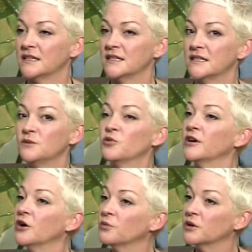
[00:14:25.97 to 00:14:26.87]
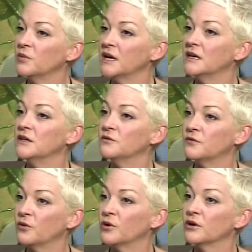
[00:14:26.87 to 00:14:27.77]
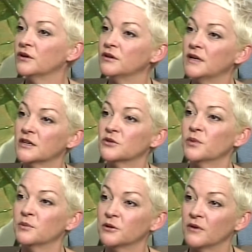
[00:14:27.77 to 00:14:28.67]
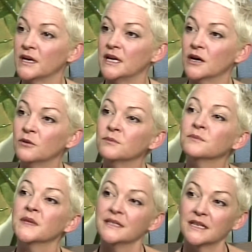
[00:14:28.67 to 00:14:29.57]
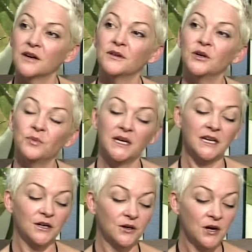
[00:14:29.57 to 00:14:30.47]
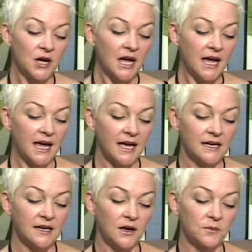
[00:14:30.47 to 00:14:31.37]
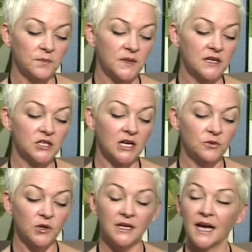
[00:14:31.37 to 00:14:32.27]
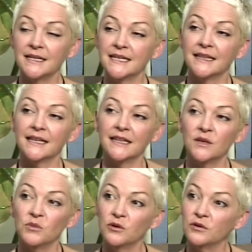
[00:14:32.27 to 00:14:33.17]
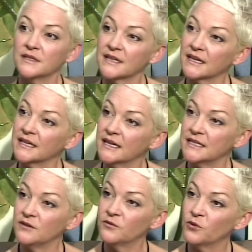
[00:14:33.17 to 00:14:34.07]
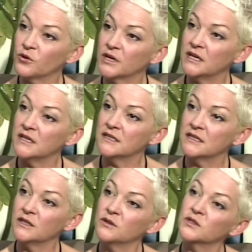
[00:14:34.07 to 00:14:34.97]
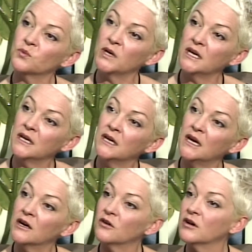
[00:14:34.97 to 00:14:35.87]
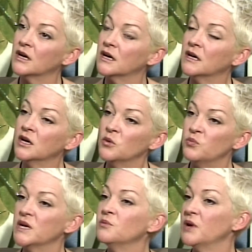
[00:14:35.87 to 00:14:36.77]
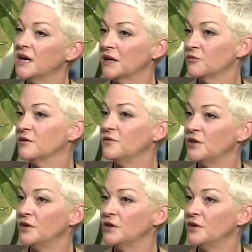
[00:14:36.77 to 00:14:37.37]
Did Prairie Home Companion for National Public Radio, so he'll be here. And then January 19th, In the Mood. It's like a 1940s, you know, swing era big band review.